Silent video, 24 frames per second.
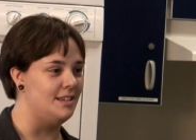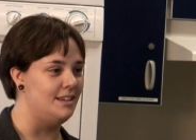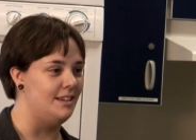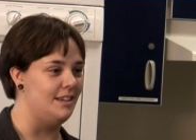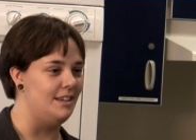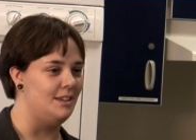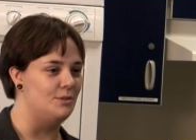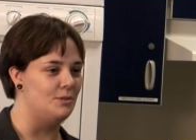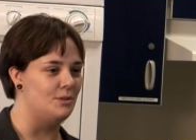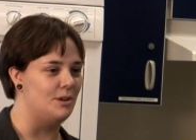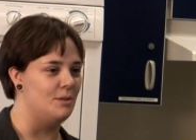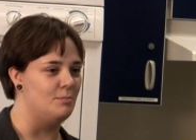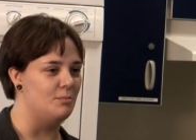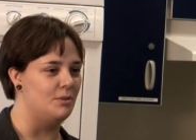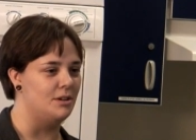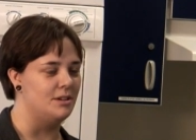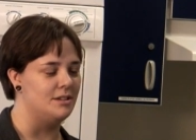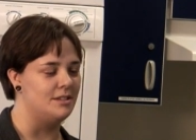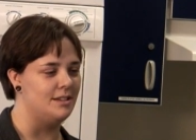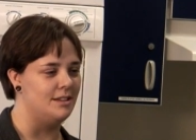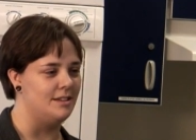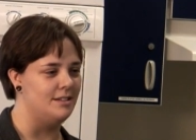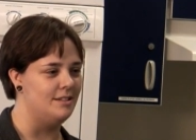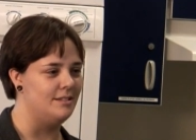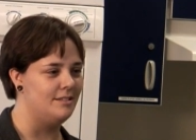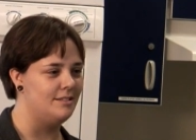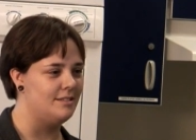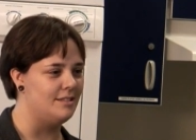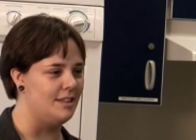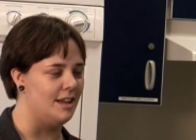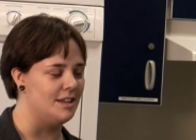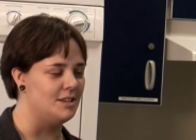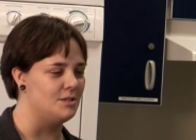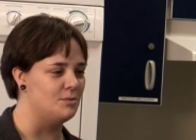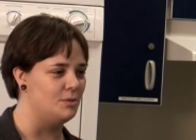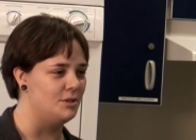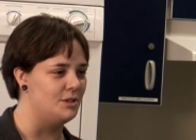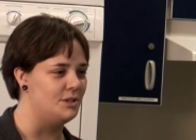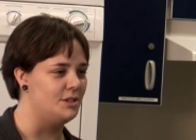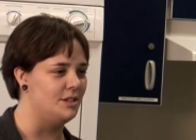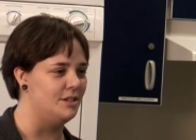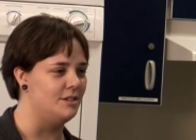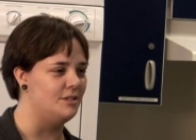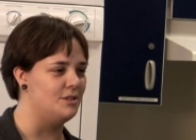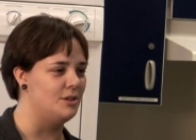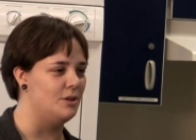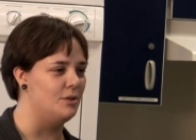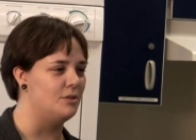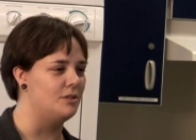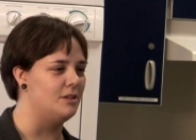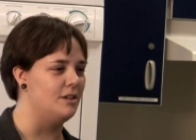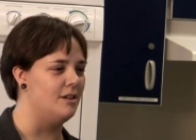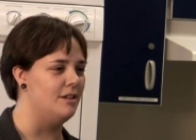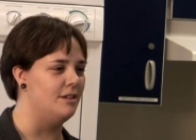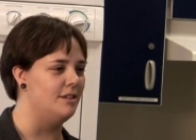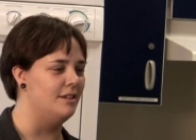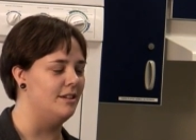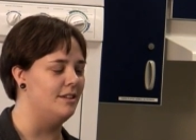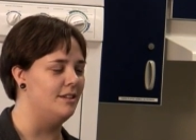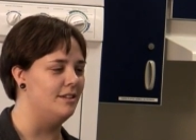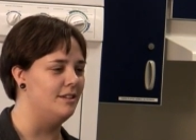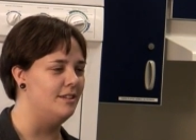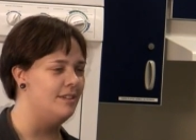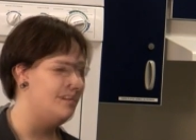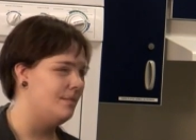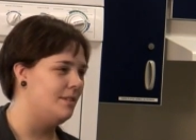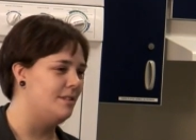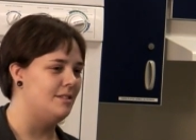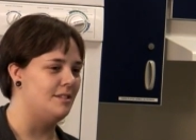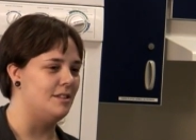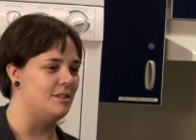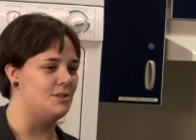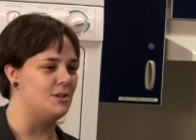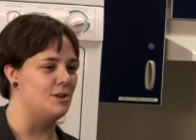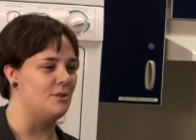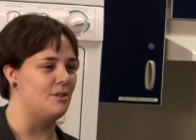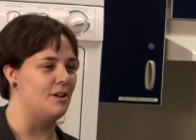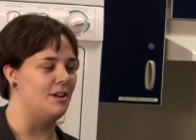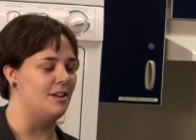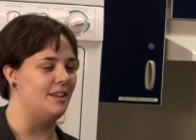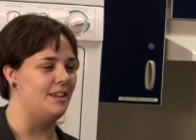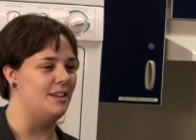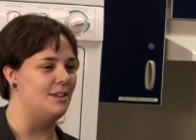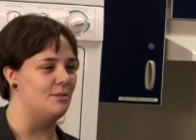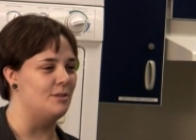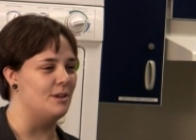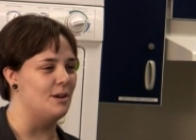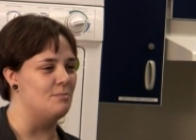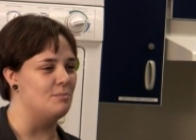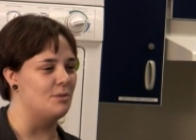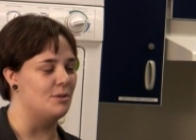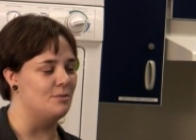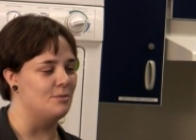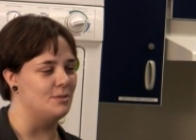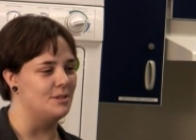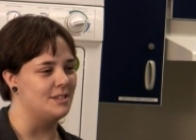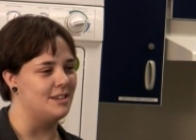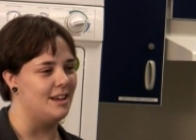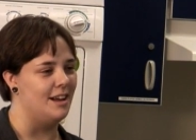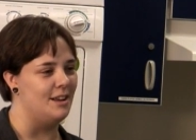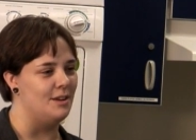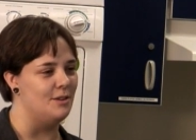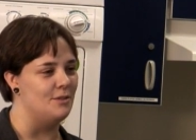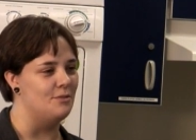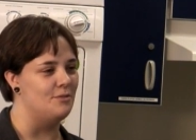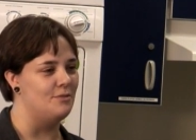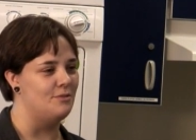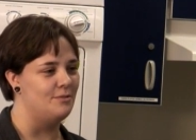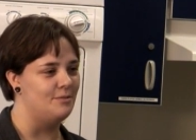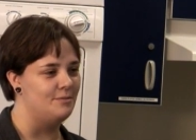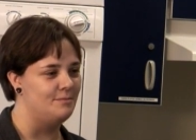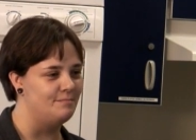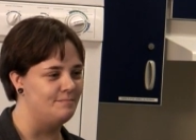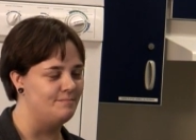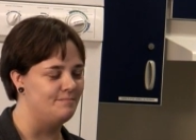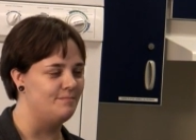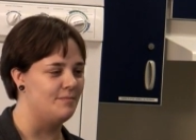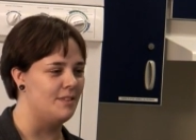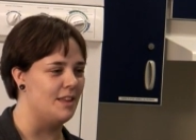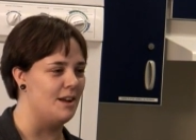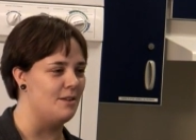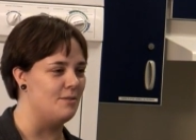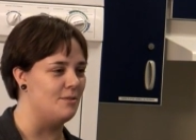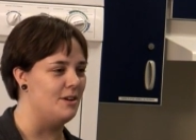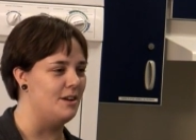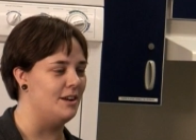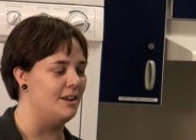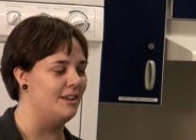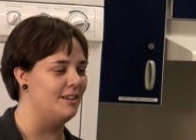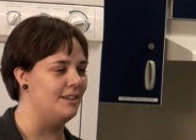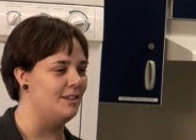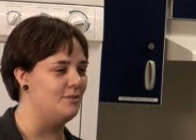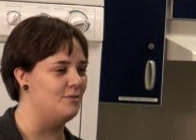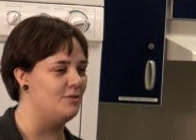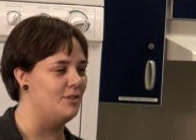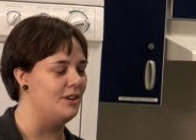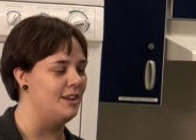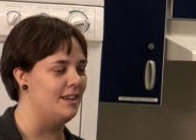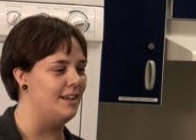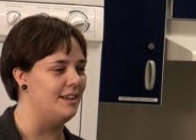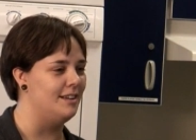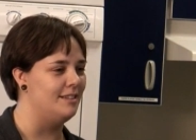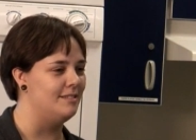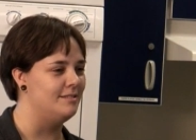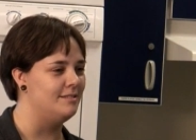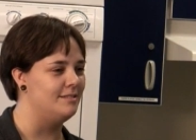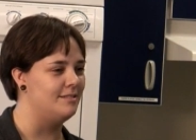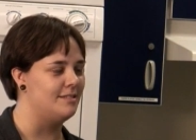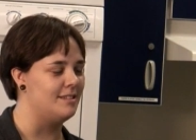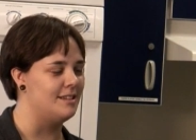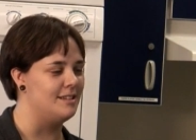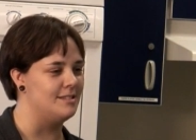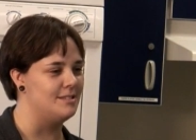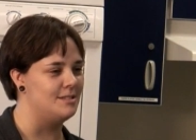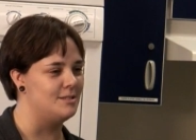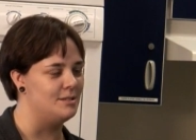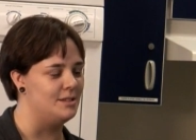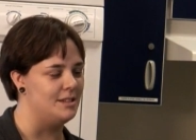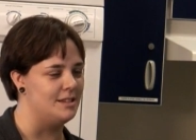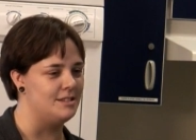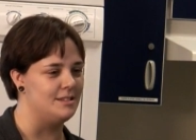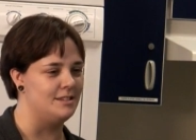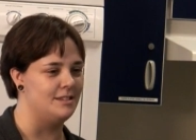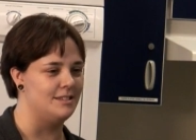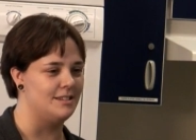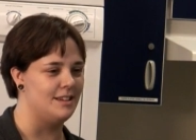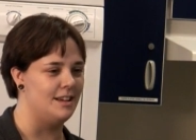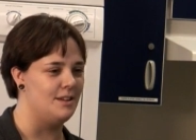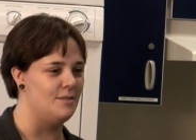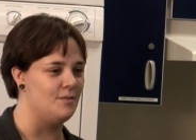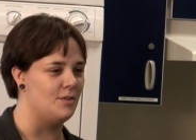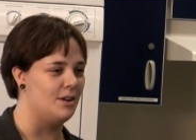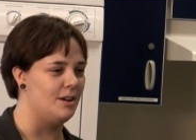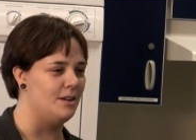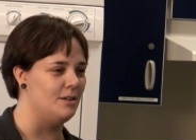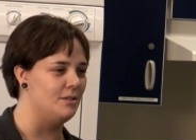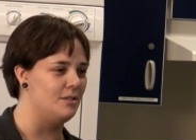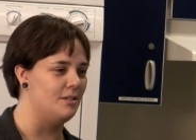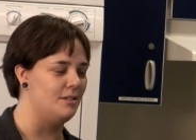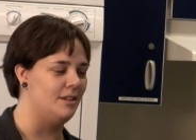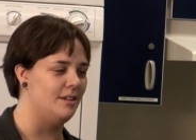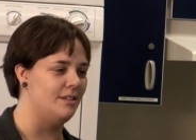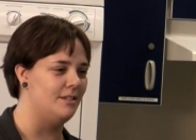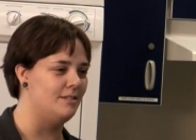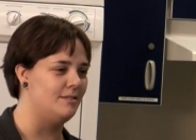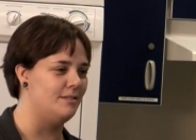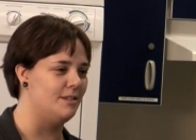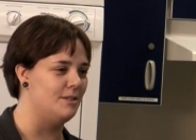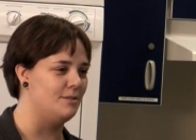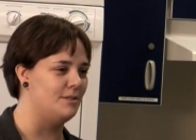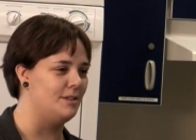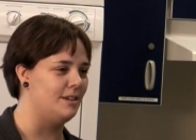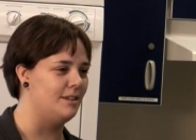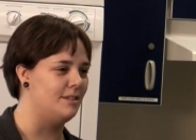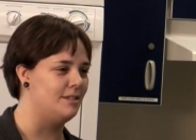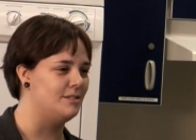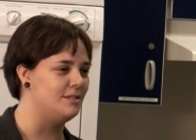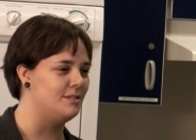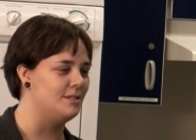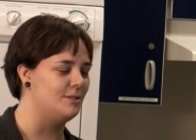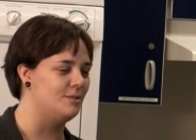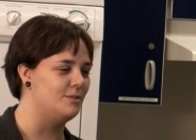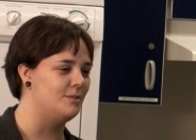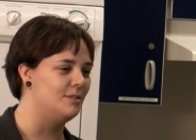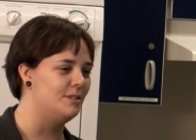eating cucumbers, and that's what she had choked on. And to choke on a cucumber was kind of ironic and funny, because Leslie's kind of our health nut around here, so.